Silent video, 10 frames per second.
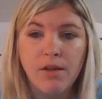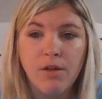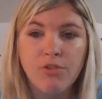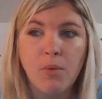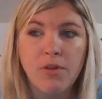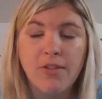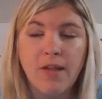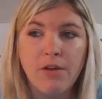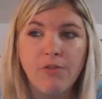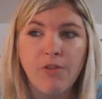So
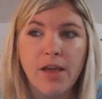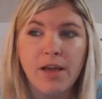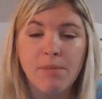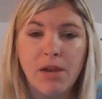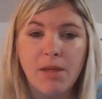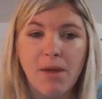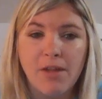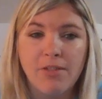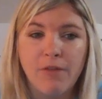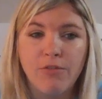instead of like committing
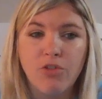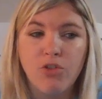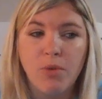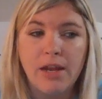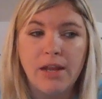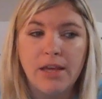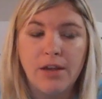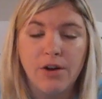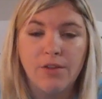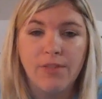myself to doing
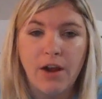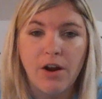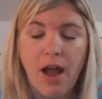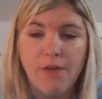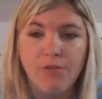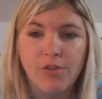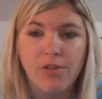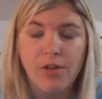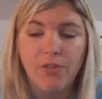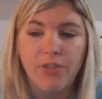here and there every
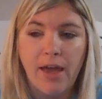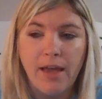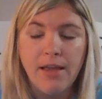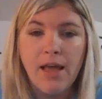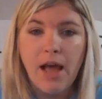single day,